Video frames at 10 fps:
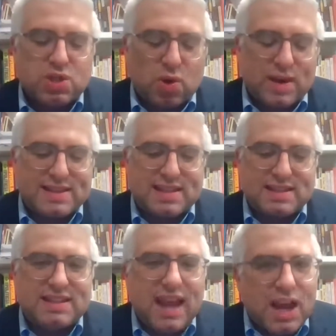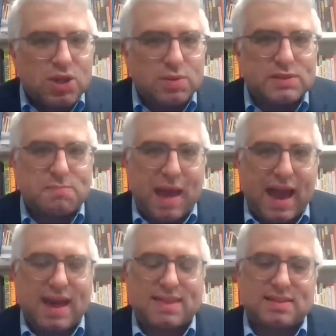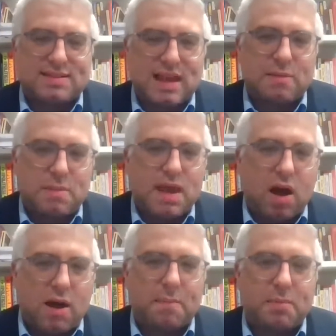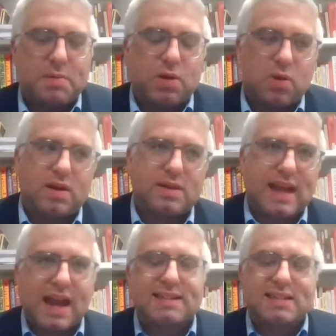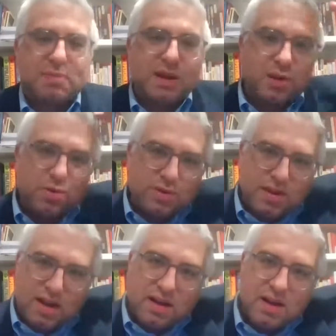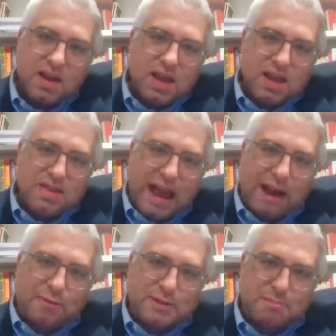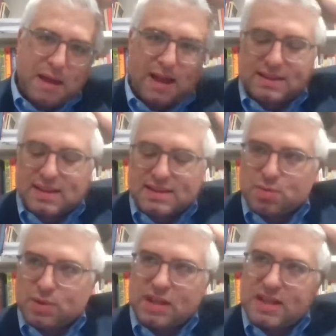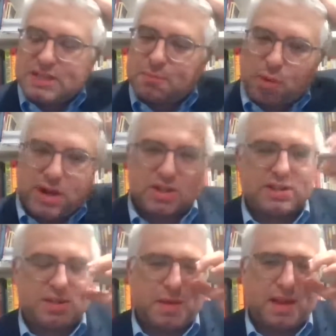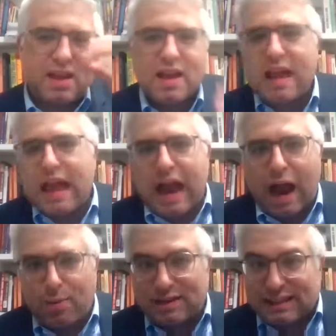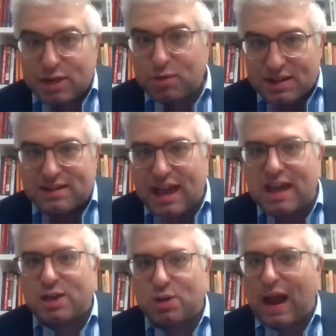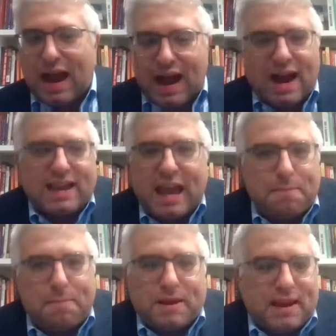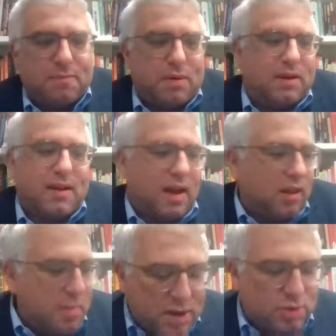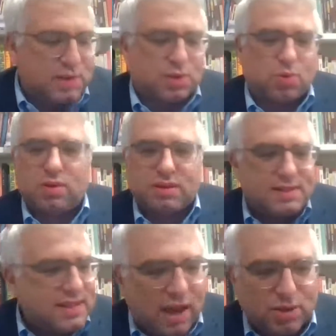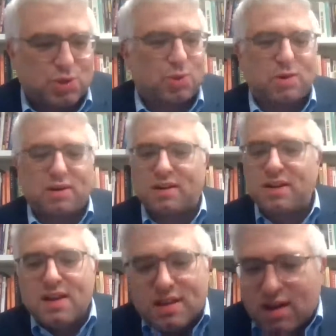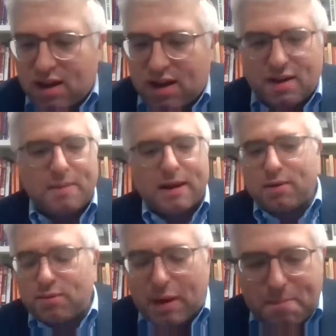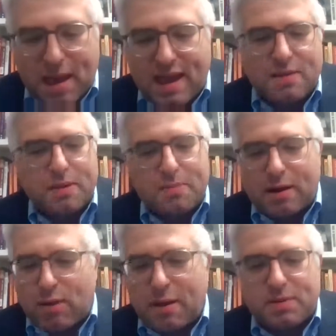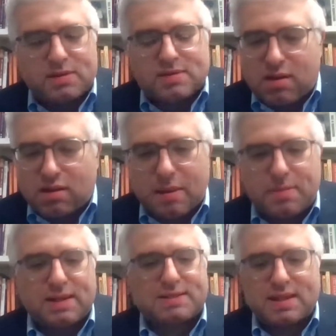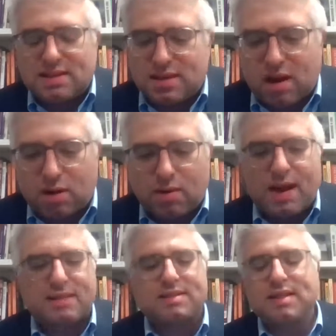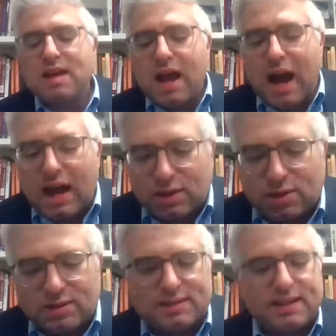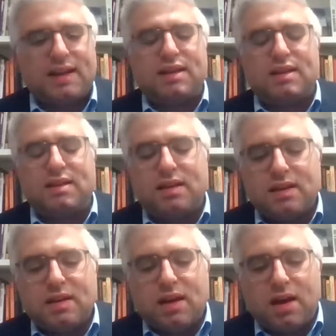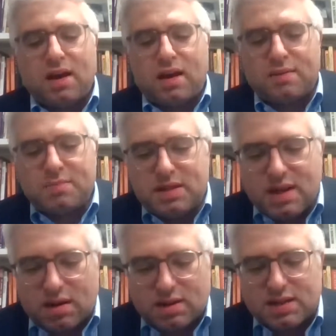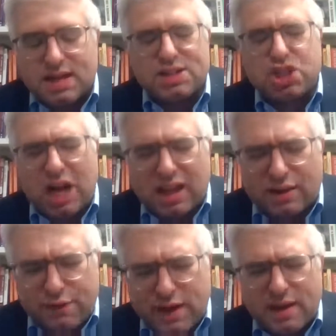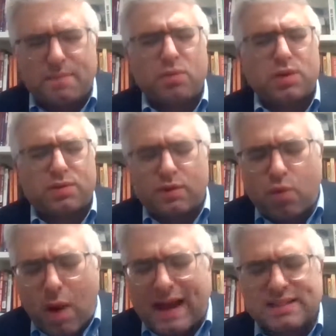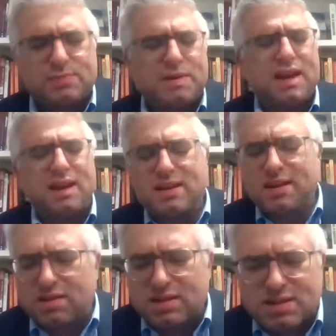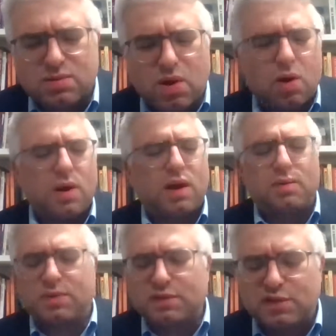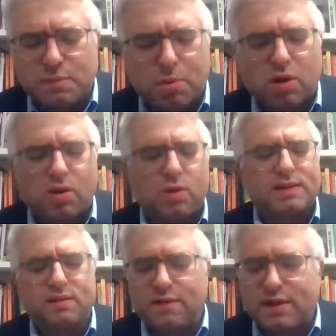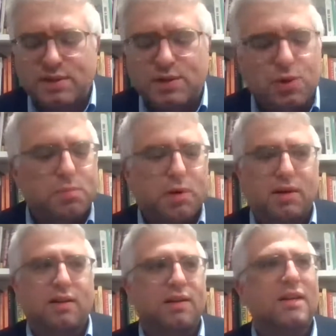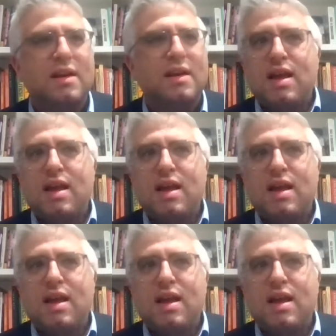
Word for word: So it's a dangerous path to set me up because Isi ben Yehuda, in that respect, is really an inspiration to me. I would literally take you, I, I can't begin, but elementary school in South Shore, uh, my Rabbeim and my Rebbe Yisrael Kamenetsky in DRS. I learned in uh, Neri, in Shalavim with Rav Waxman and in Ner Yisroel with Rav Tzvi Berkowitz, Rav Ezra Neuberger.